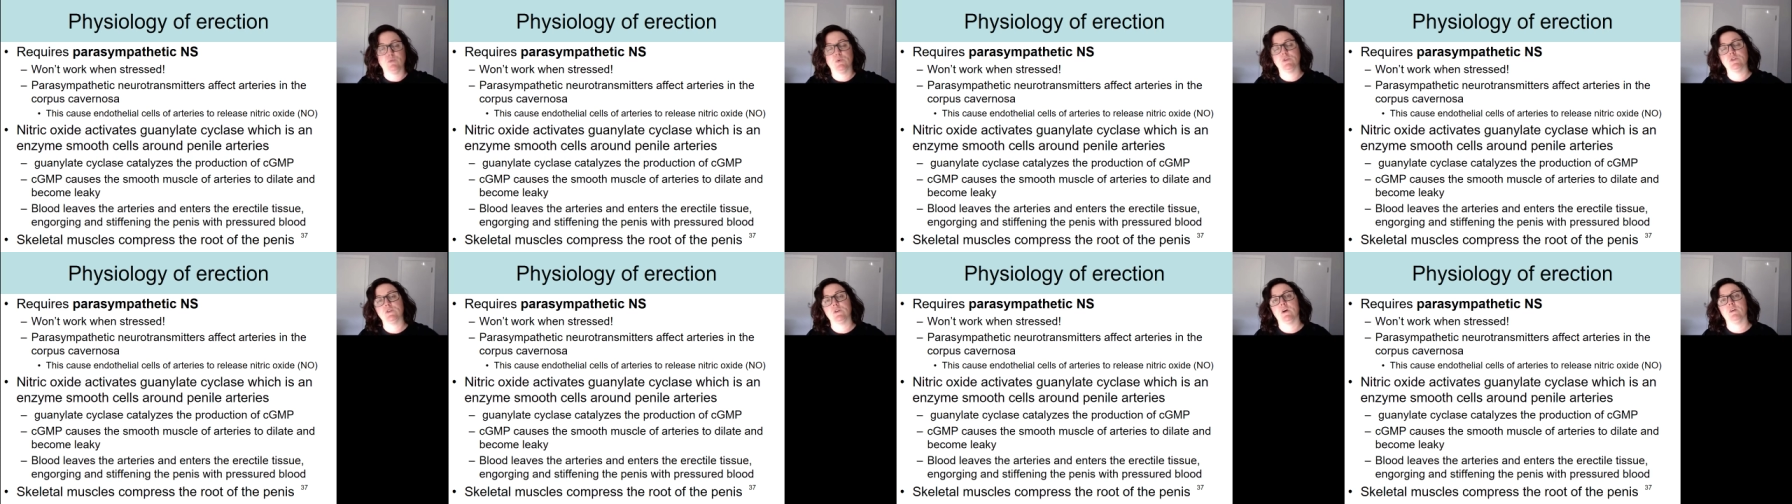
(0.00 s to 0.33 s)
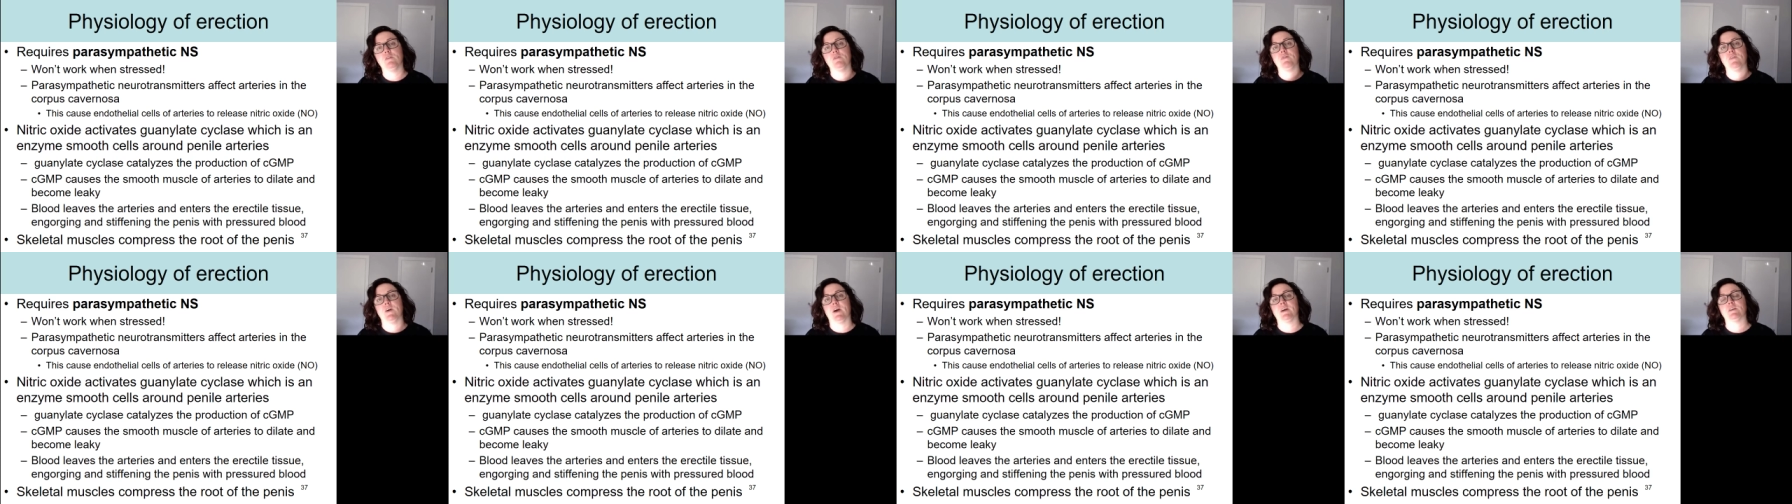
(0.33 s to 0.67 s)
which
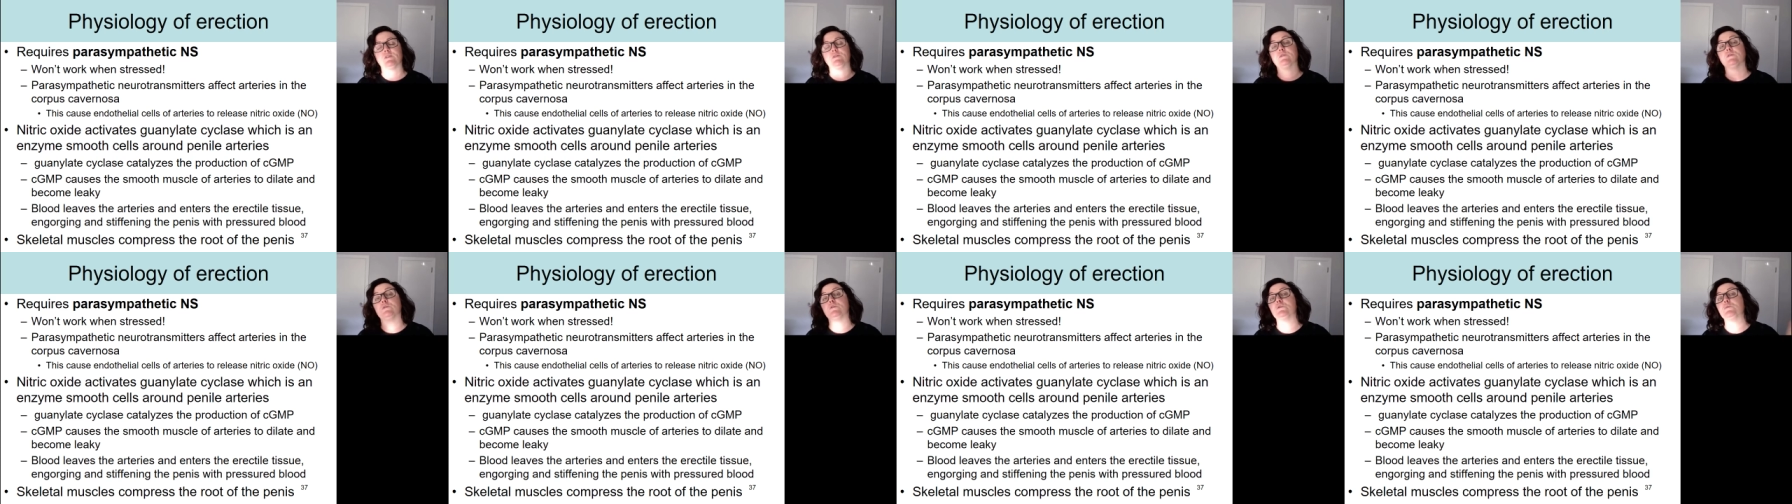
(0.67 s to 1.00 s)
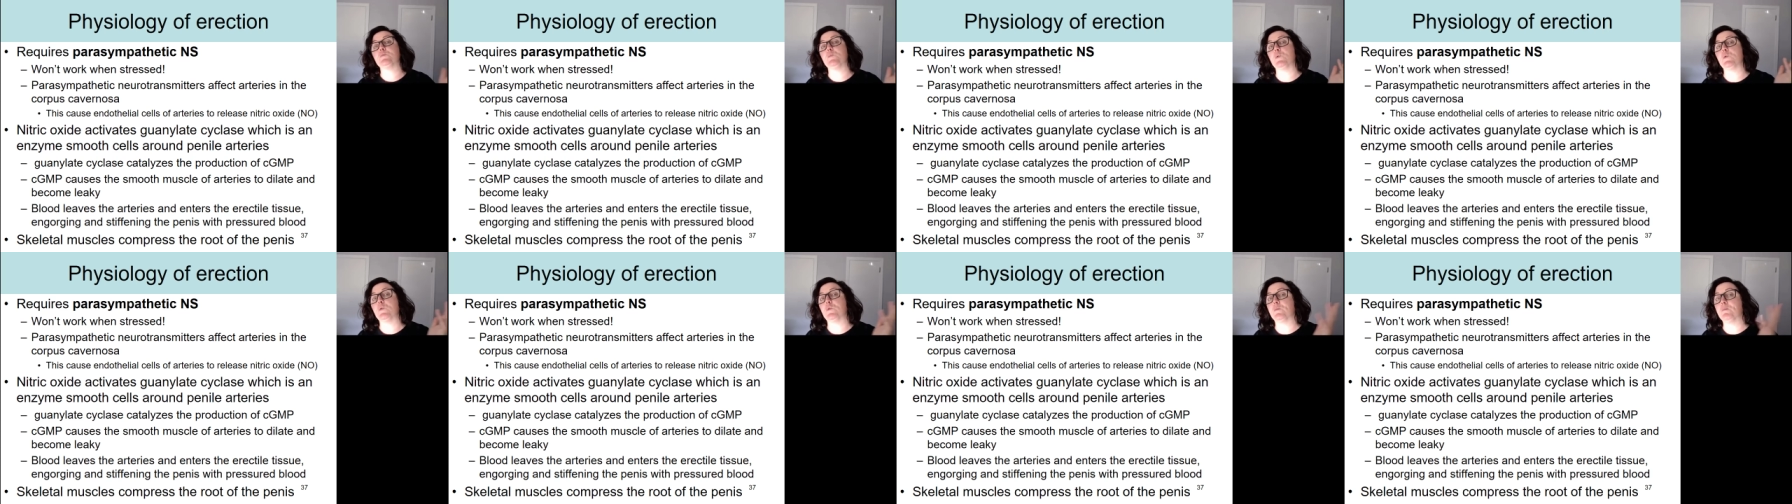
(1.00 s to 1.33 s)
affects the
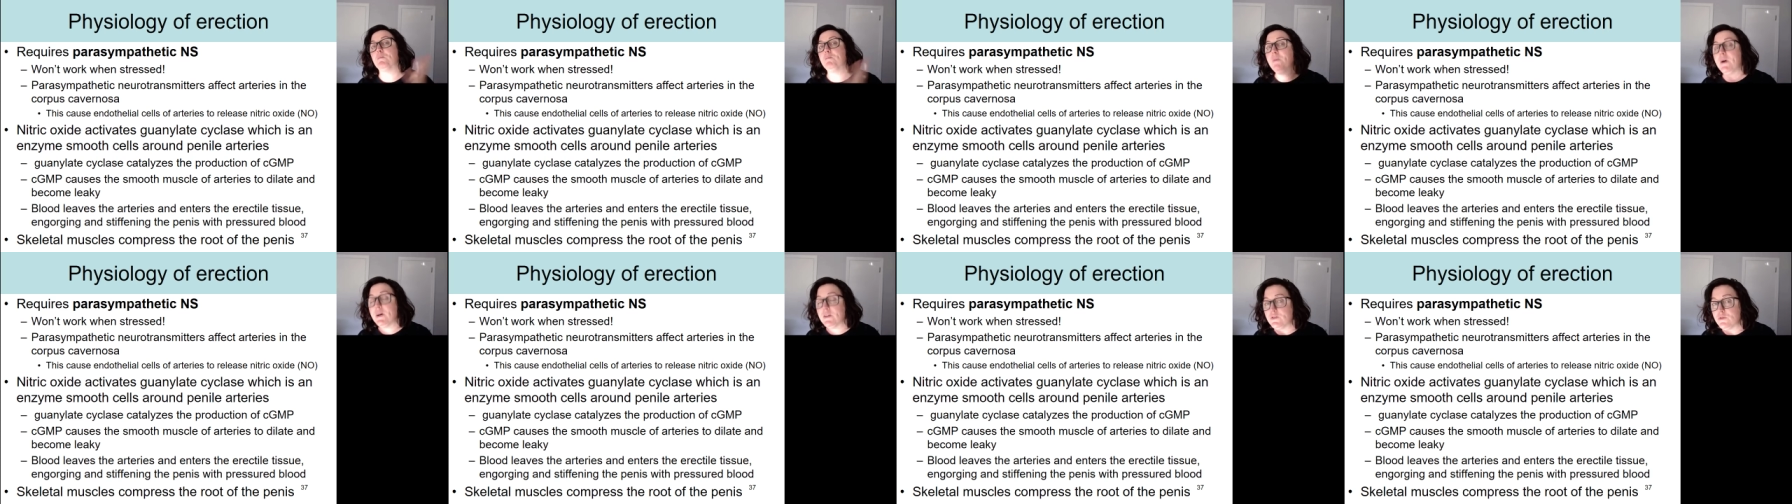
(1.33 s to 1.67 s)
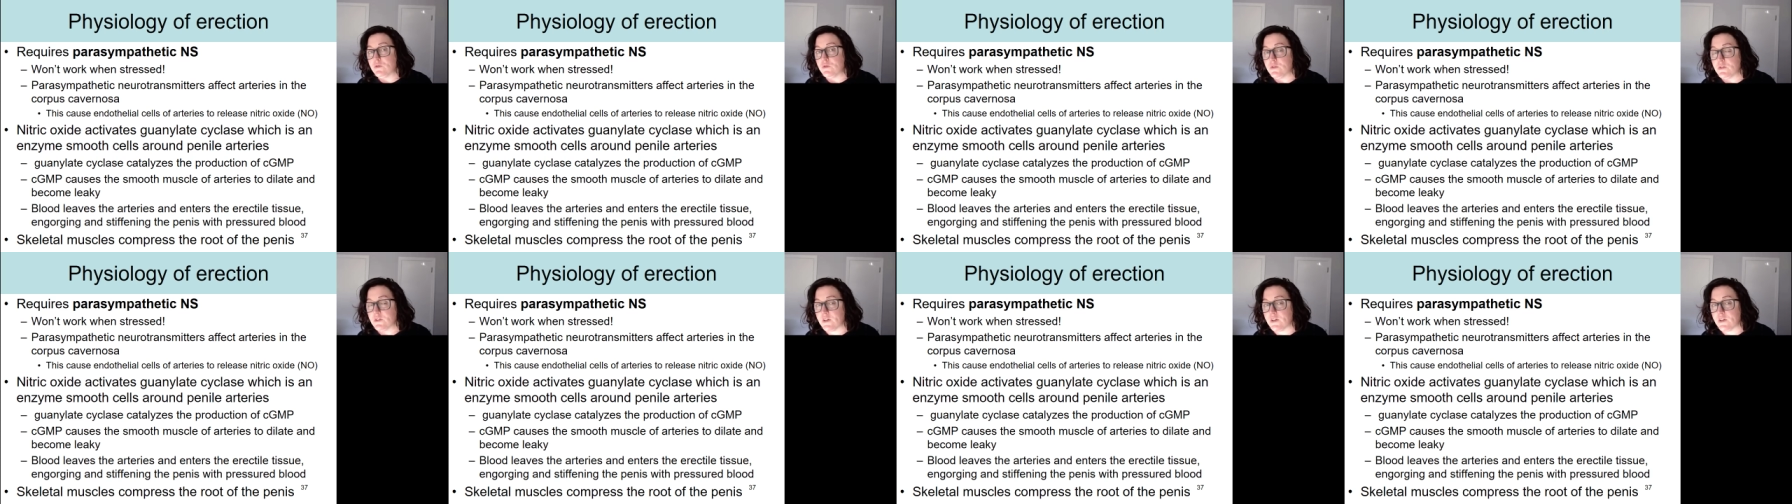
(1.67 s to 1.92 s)
smooth muscle